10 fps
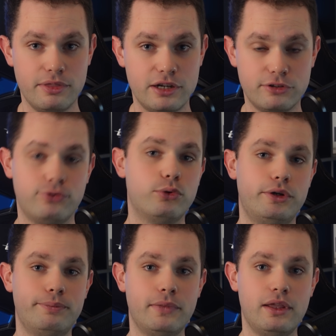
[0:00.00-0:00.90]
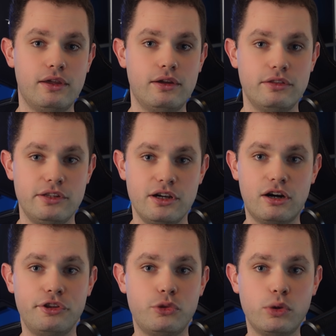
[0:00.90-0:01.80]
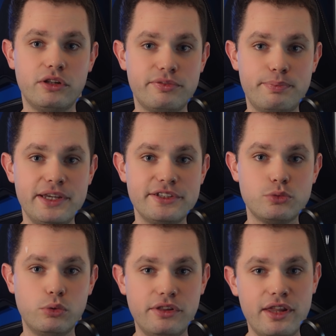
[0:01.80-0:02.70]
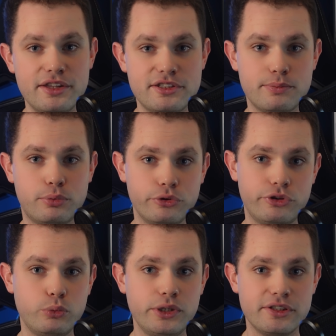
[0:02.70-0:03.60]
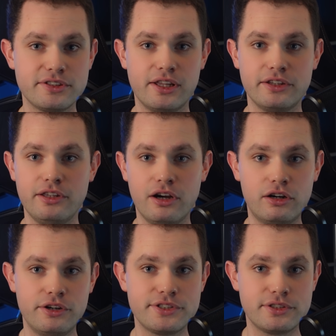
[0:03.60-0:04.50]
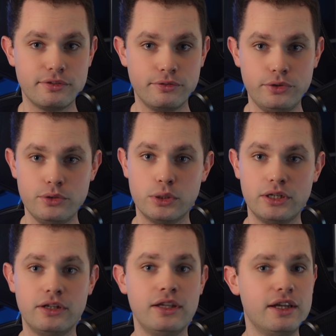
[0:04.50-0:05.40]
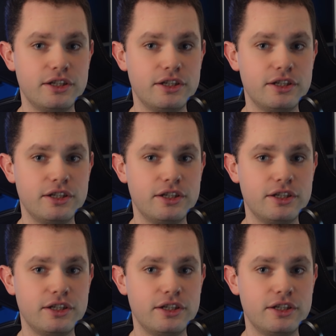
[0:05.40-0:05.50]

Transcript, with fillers: Therefore, the R12 base will not support the wheels like the RS V1,